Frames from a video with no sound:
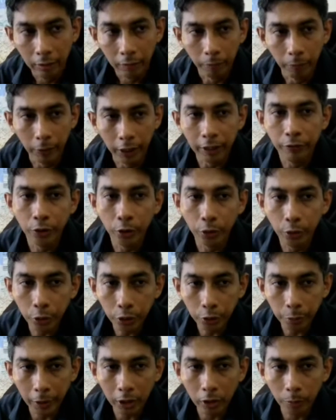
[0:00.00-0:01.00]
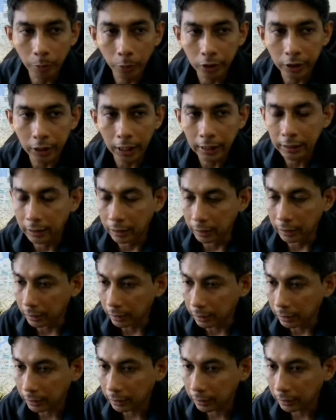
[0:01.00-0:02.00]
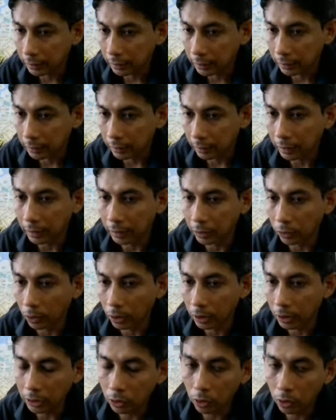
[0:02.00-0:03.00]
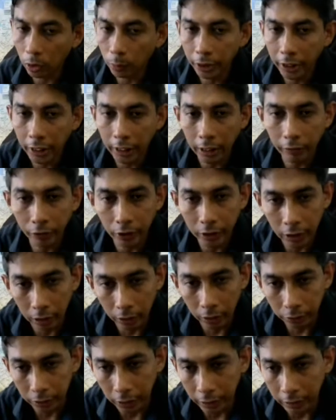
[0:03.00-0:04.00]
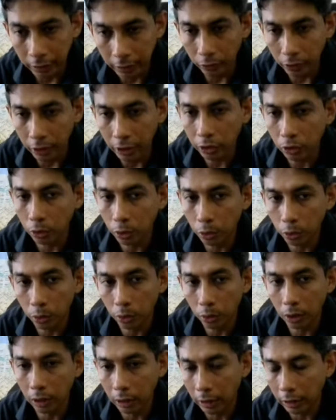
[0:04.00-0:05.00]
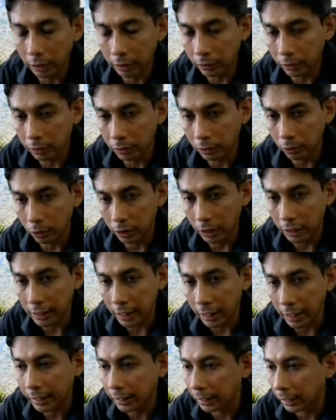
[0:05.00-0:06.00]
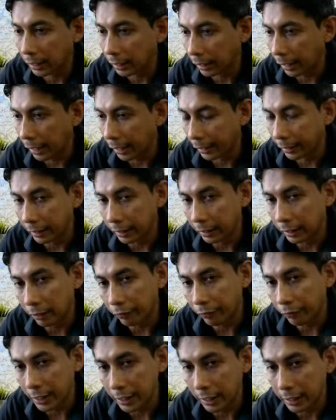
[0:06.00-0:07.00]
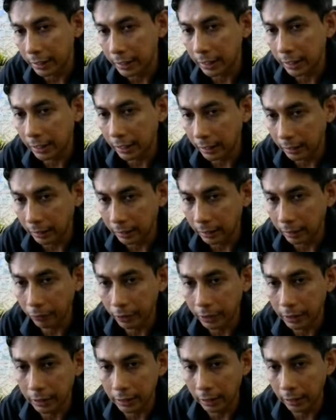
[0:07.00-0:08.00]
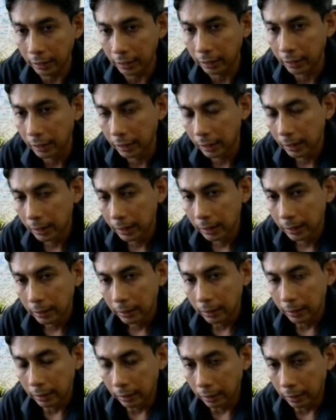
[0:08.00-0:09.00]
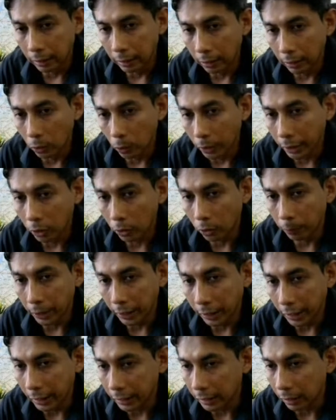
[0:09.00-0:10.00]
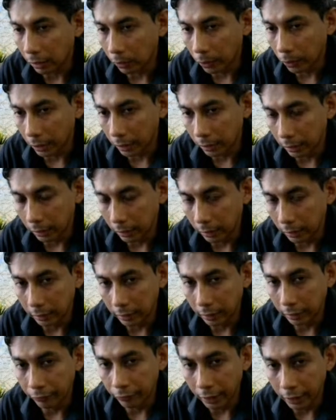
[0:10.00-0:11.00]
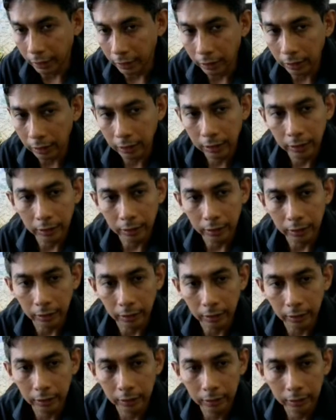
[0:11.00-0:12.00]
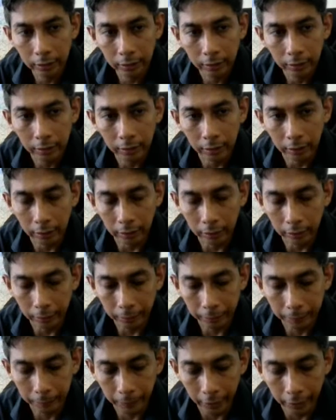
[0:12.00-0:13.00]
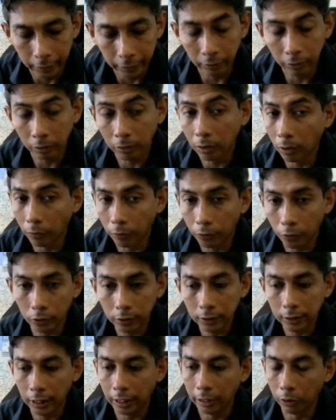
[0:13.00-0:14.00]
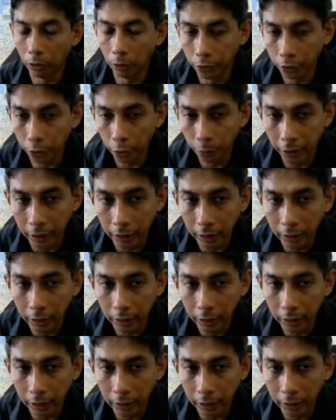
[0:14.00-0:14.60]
But if you use microprocessor, in order to communicate with outside, need to do to design an interfacing circuit, which is quite complicated, quite difficult, and of course time consuming.